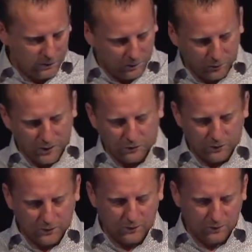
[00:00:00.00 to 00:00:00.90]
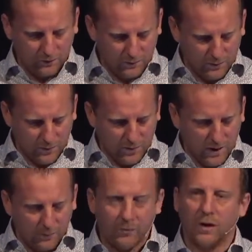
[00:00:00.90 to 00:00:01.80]
depression.
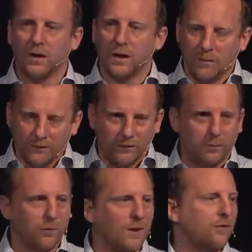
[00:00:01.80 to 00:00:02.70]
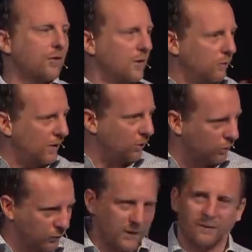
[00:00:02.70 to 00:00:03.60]
I'm talking about depression around
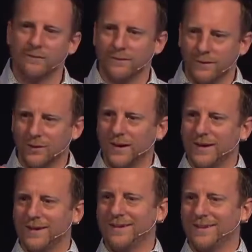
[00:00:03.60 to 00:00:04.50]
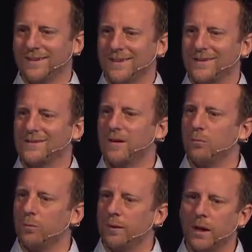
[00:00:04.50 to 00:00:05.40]
grief, okay? Because some
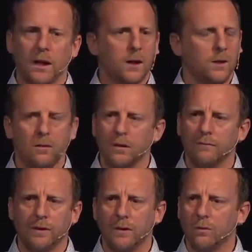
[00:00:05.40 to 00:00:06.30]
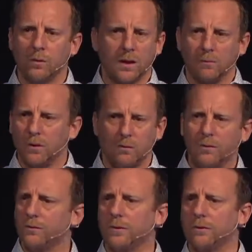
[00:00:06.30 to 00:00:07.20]
will be like, you don't even know what I'm
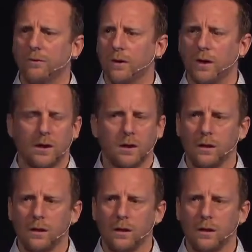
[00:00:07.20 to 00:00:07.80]
going through. Like,